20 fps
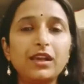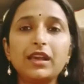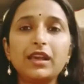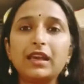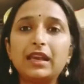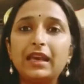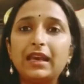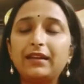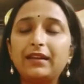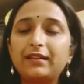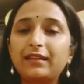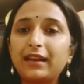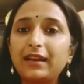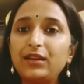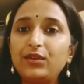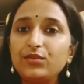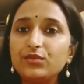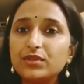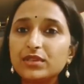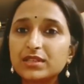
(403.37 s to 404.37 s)
and try to
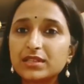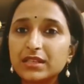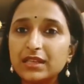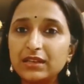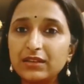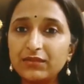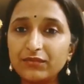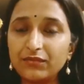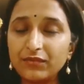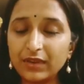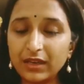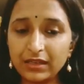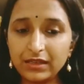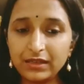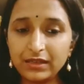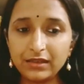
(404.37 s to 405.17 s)
just invent